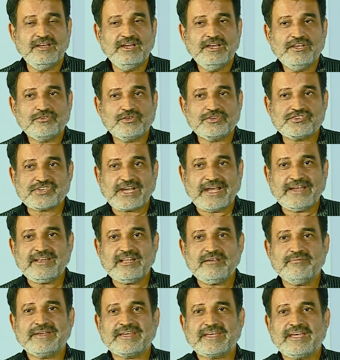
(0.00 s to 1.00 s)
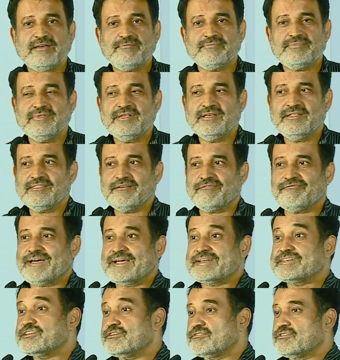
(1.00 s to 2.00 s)
So China became the
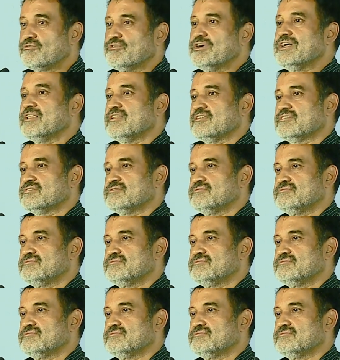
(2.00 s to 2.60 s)
factory of the world.